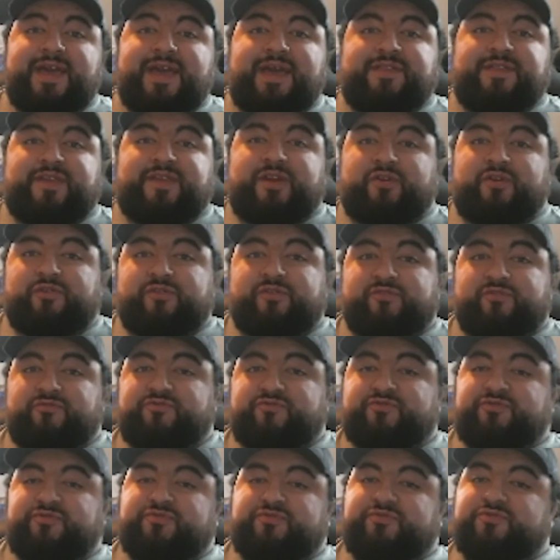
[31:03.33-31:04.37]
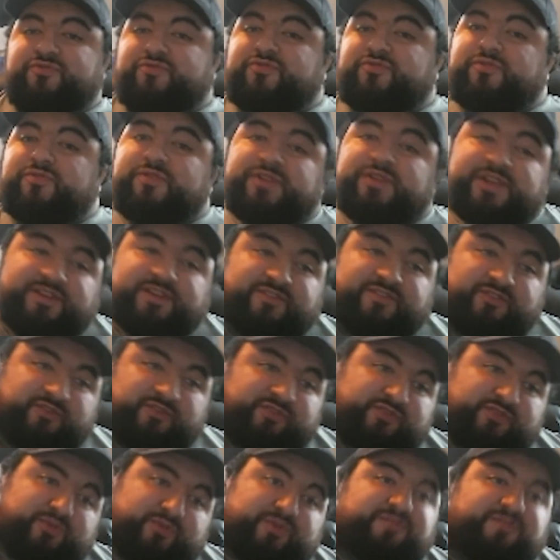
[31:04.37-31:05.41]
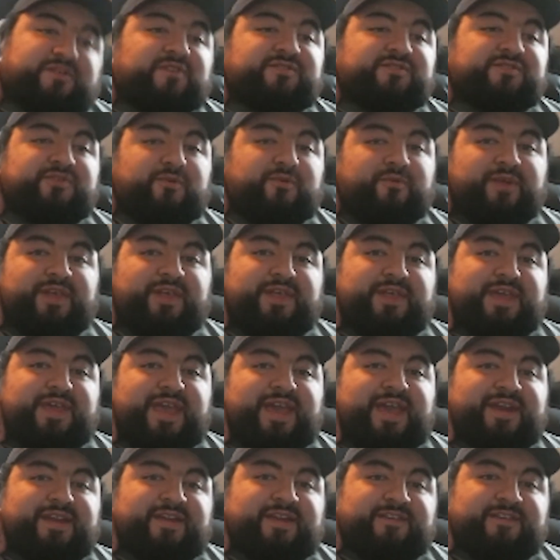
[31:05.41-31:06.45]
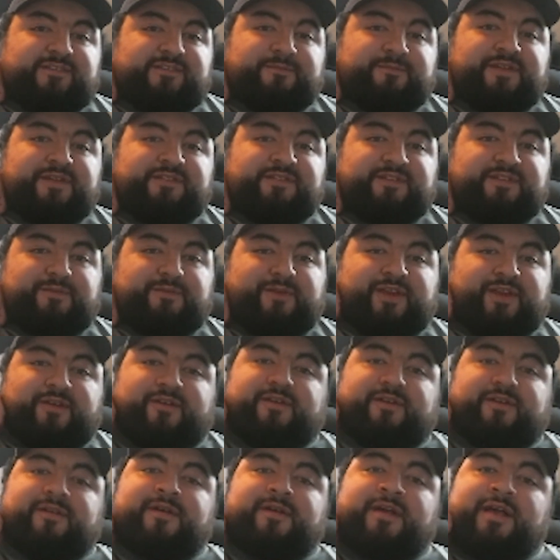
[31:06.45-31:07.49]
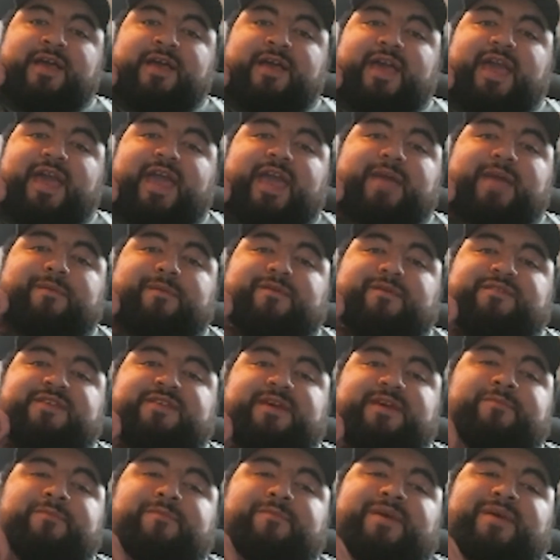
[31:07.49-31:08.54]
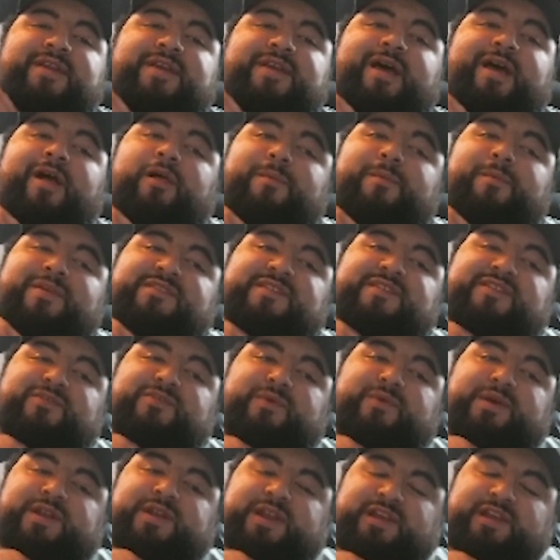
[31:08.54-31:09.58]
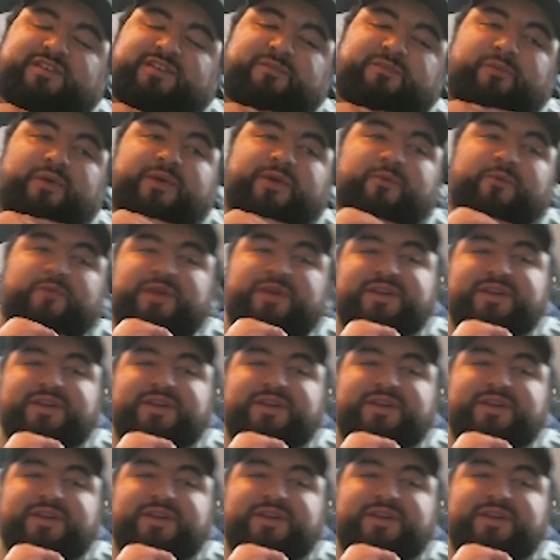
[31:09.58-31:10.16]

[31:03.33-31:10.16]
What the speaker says: and then her new ninjutsu is also really handy, especially when you're able to implement elements into it and exploit